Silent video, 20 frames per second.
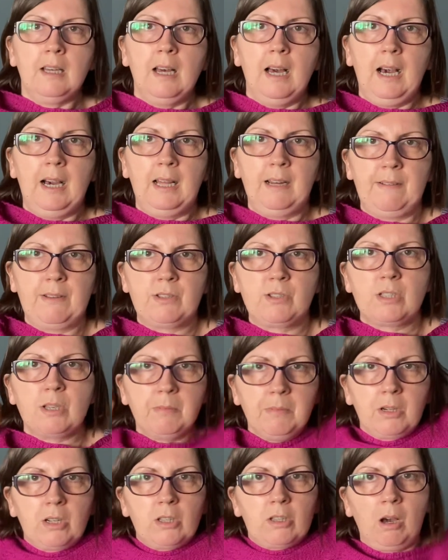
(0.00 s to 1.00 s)
and I've had so
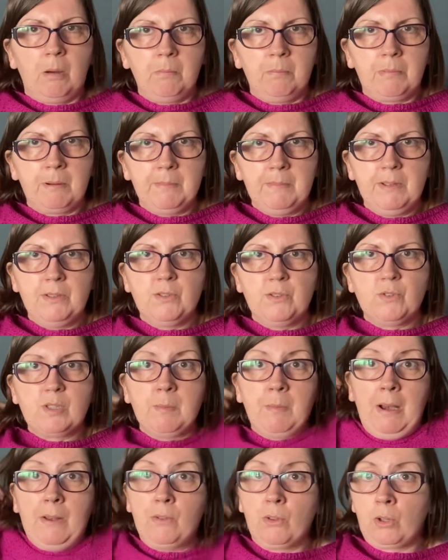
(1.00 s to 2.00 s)
many compliments
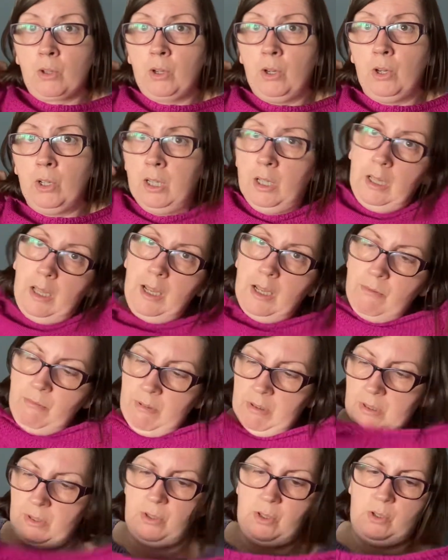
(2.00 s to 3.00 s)
about the colour, like
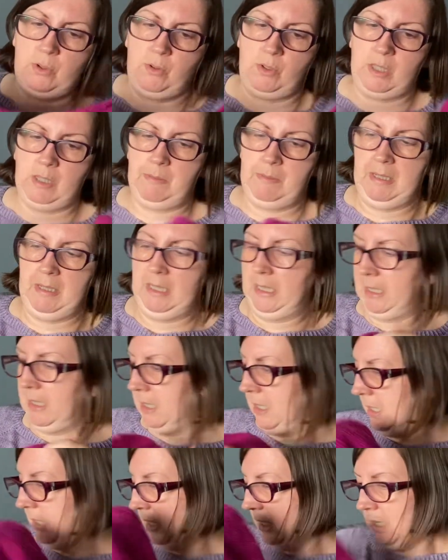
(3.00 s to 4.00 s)
really suits me,
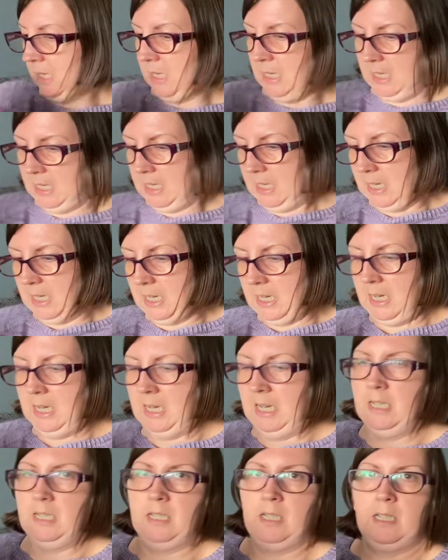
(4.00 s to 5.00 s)

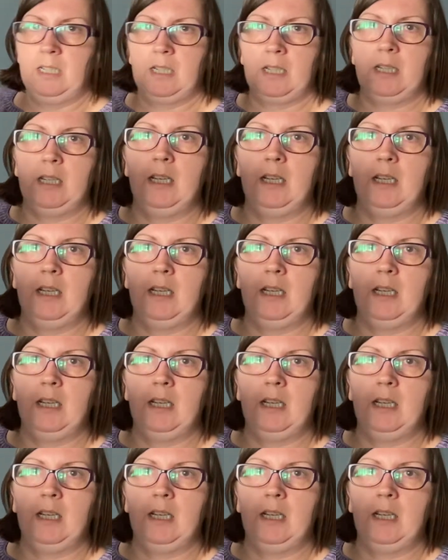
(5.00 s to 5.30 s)
and